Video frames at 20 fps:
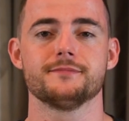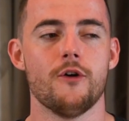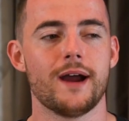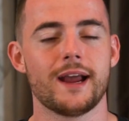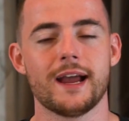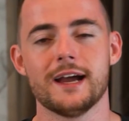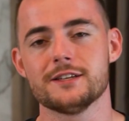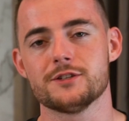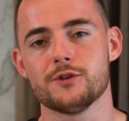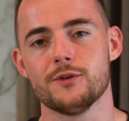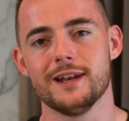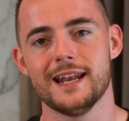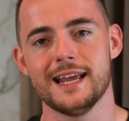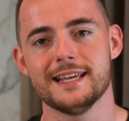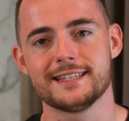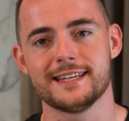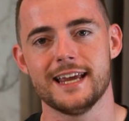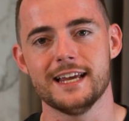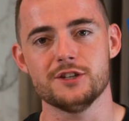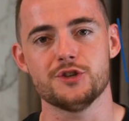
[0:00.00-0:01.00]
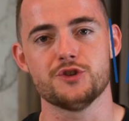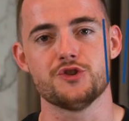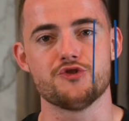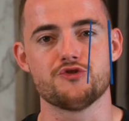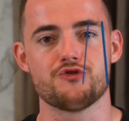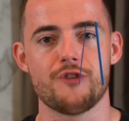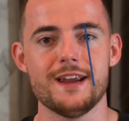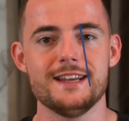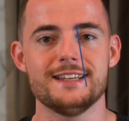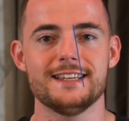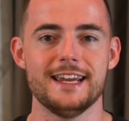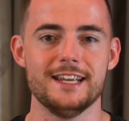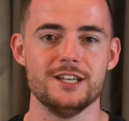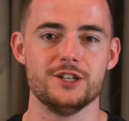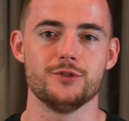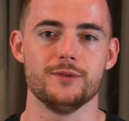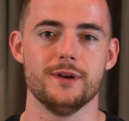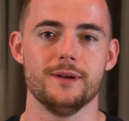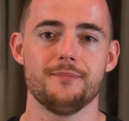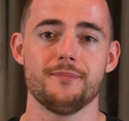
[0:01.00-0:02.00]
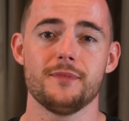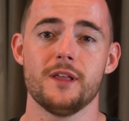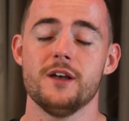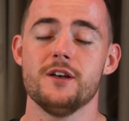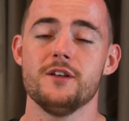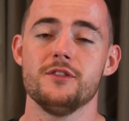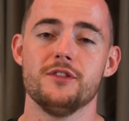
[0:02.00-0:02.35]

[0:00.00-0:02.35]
Alright guys, so let's get straight into it.